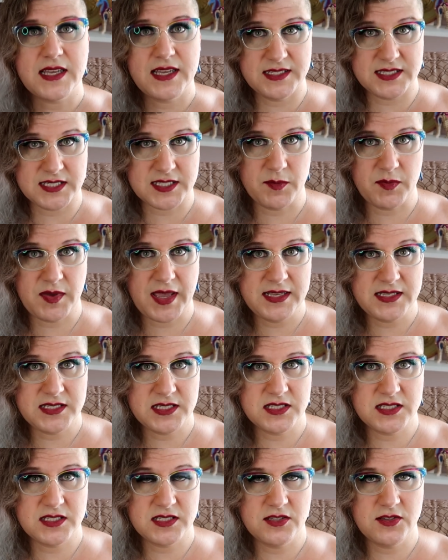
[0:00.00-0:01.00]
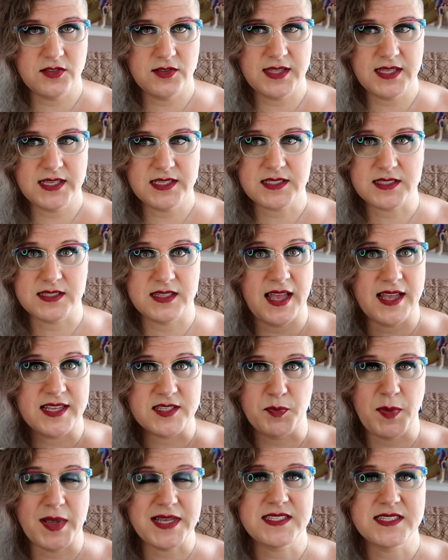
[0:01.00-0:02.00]
in some cases to this as
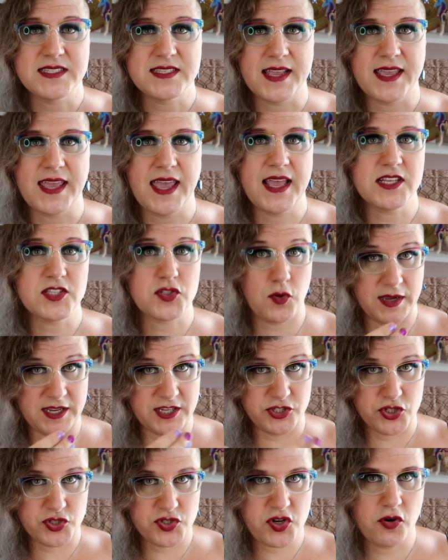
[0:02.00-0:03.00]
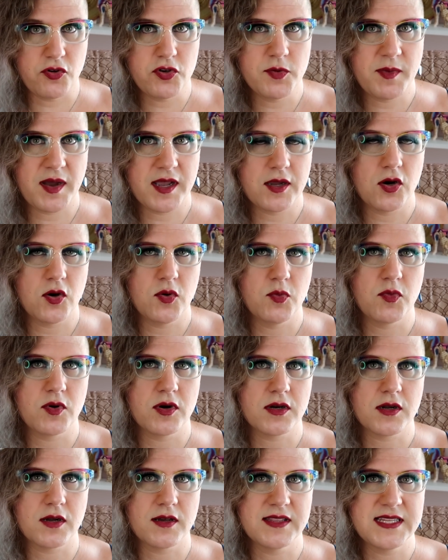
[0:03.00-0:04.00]
best as I can so I can show you my
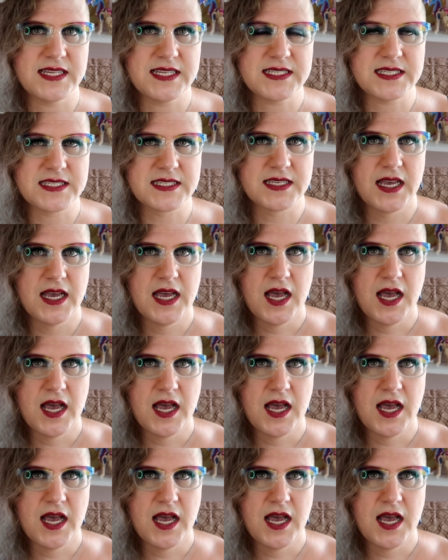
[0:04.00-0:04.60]
homework on this.